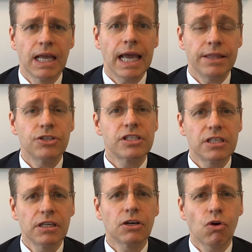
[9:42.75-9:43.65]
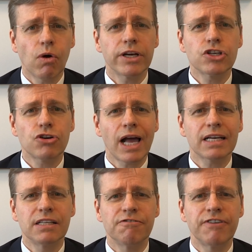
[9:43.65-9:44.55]
and the still quite
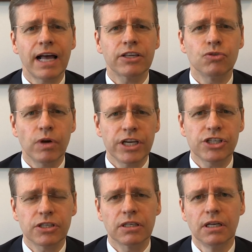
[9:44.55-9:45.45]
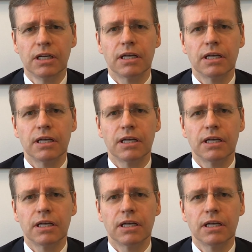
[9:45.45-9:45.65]
attractive valuation